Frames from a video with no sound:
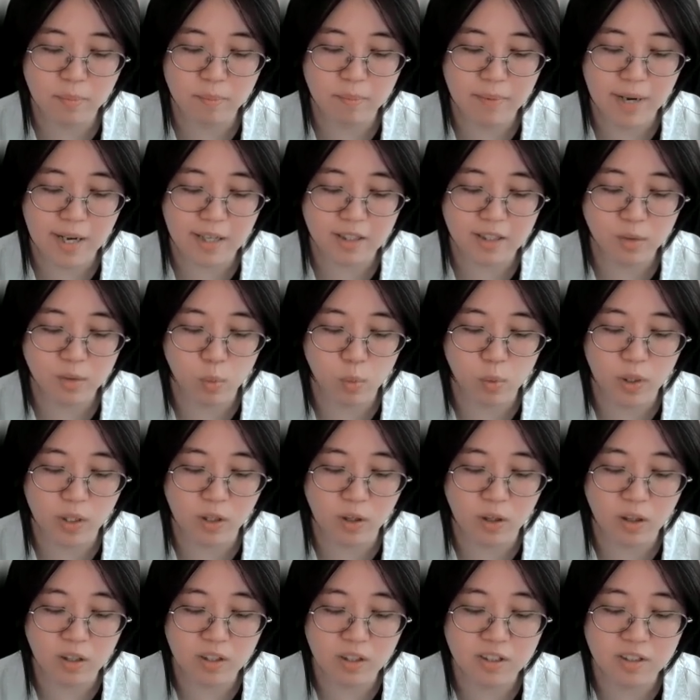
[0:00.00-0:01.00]
past what
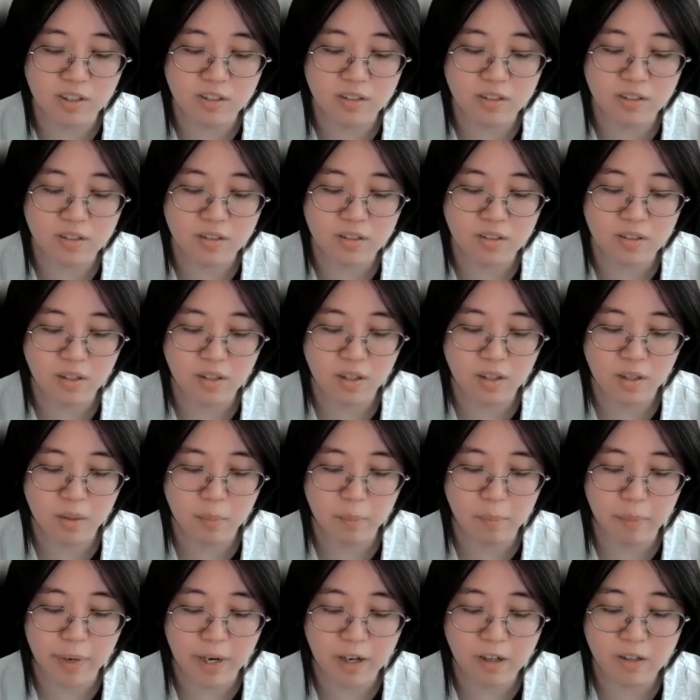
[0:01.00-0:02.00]
others
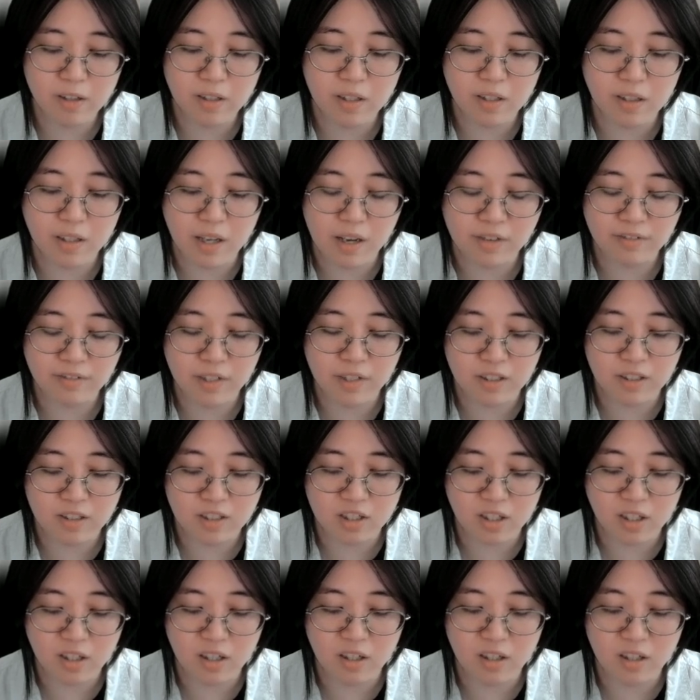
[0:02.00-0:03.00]
barely left
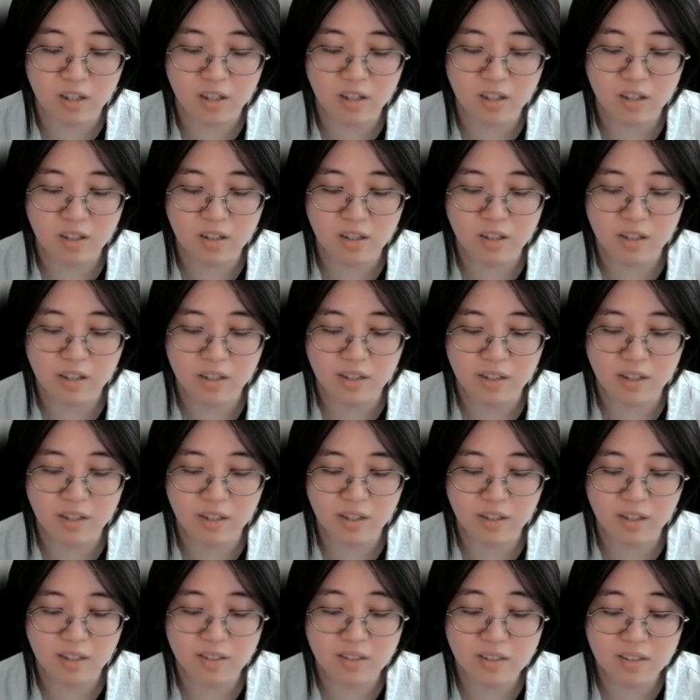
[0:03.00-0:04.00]
ajar,
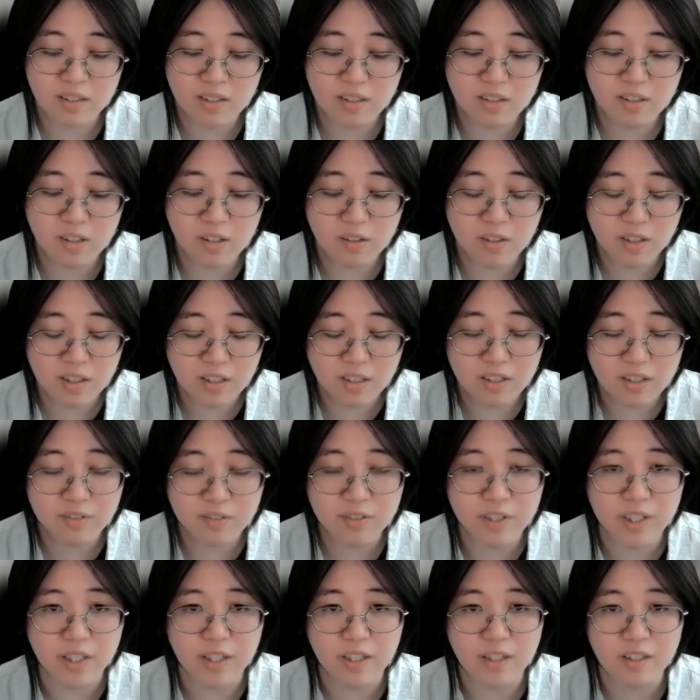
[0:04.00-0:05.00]
insist on
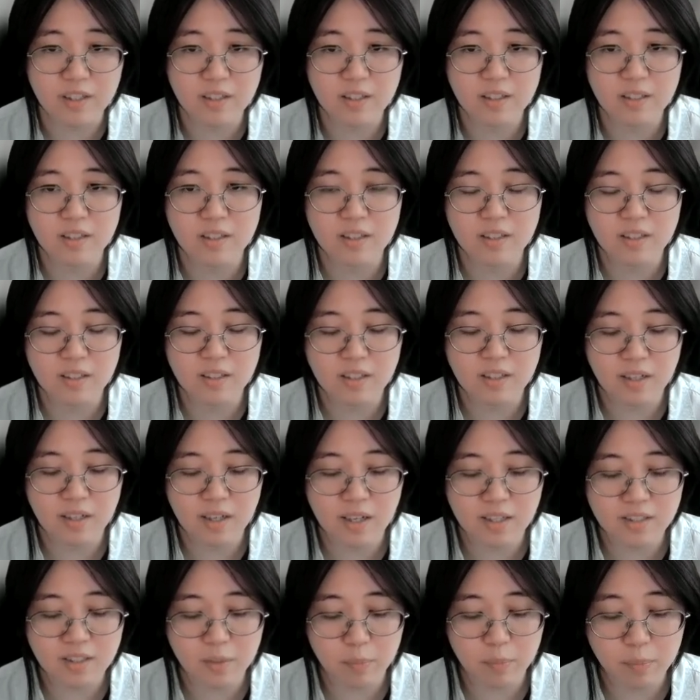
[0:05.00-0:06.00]
living
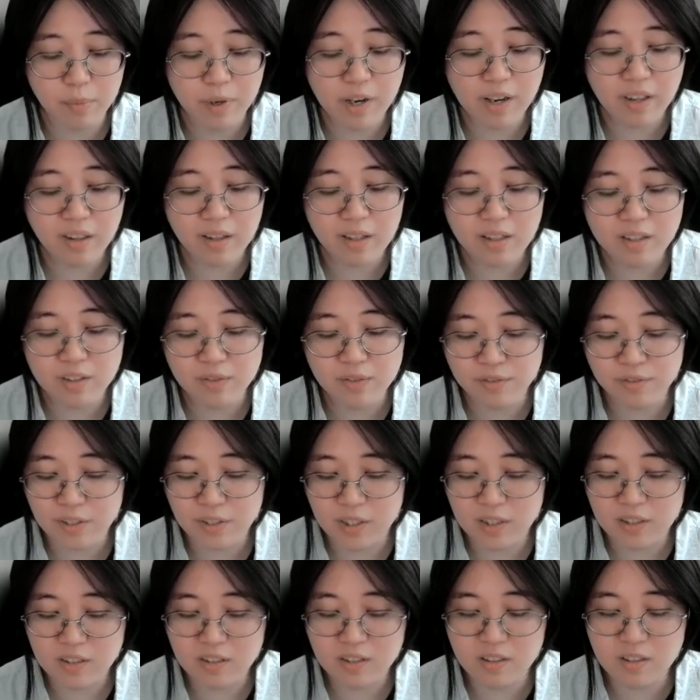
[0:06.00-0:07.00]
as a breathless
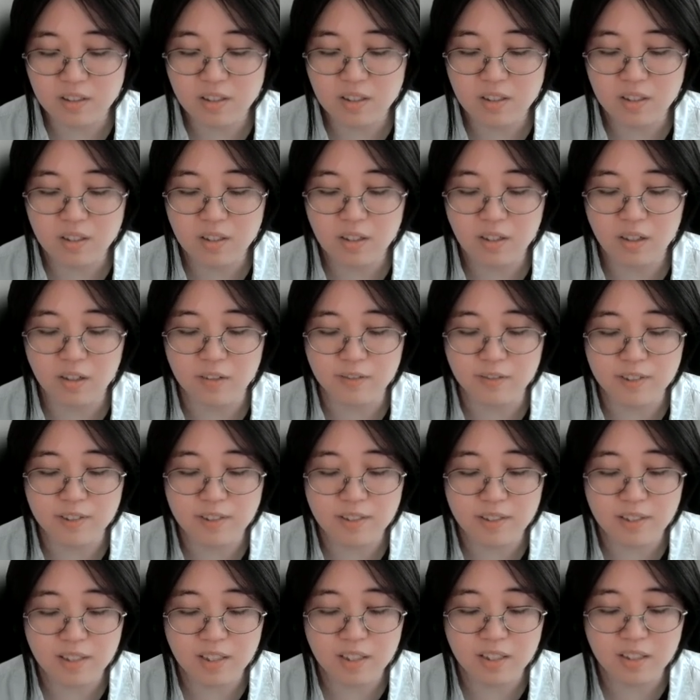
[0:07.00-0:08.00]
field of
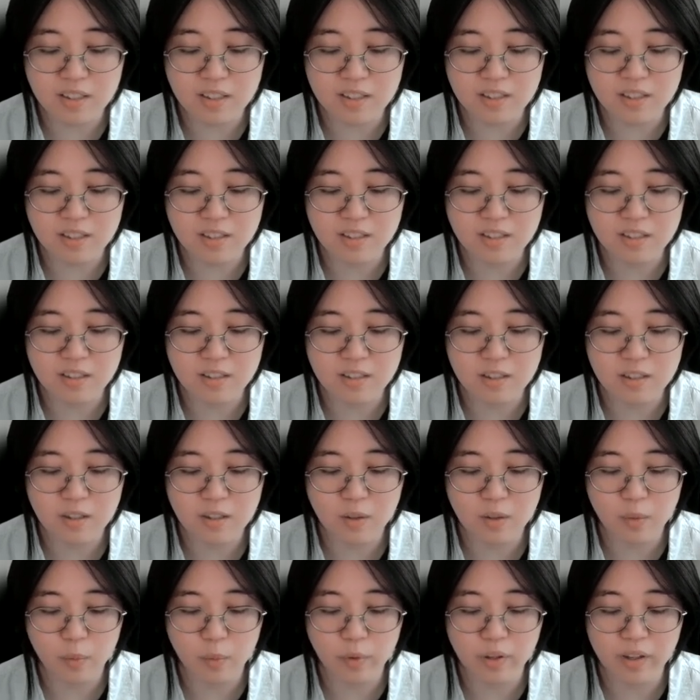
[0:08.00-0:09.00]
seeds
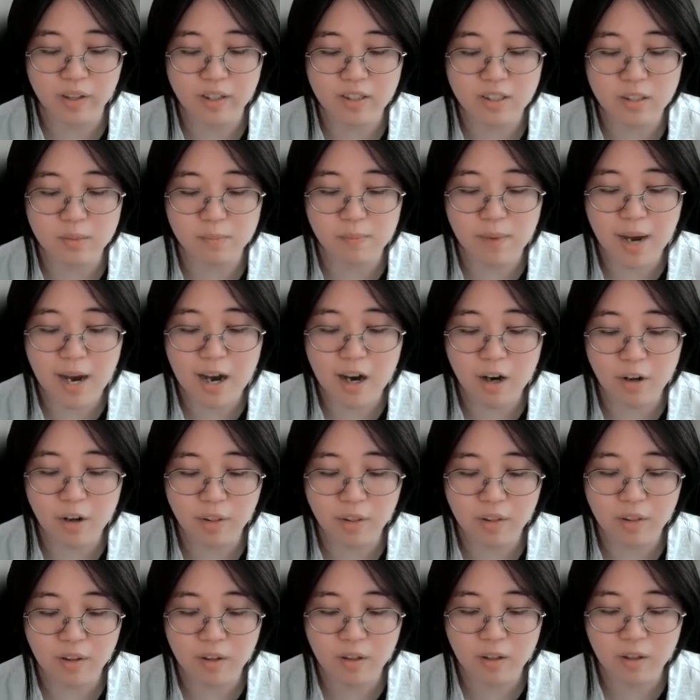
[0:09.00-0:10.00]
with its mouth
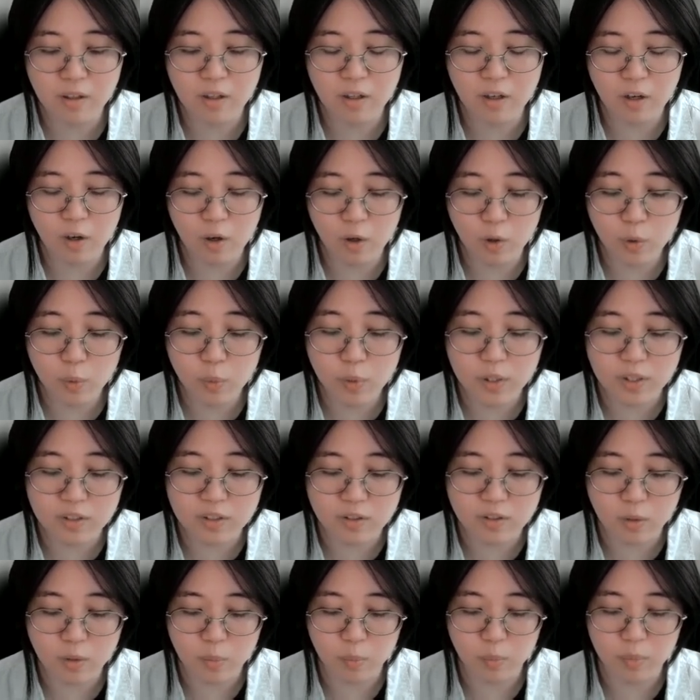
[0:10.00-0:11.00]
always
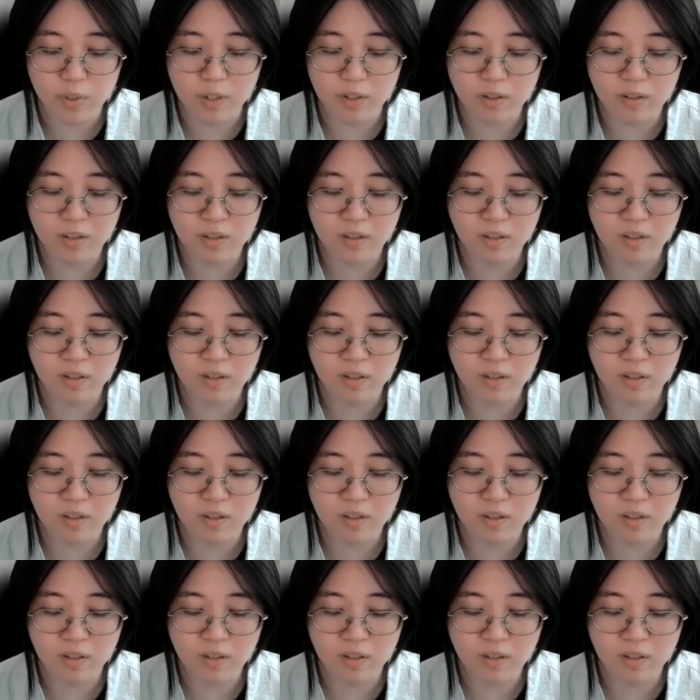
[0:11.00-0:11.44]
open.